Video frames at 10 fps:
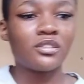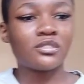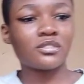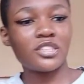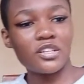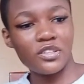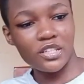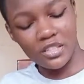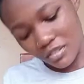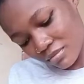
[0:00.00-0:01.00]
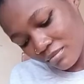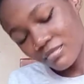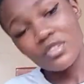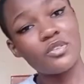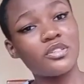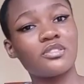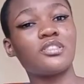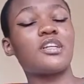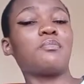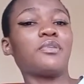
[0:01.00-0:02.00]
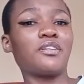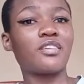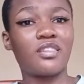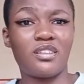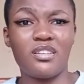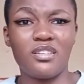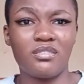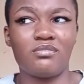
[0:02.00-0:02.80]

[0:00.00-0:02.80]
Secondary reason number three.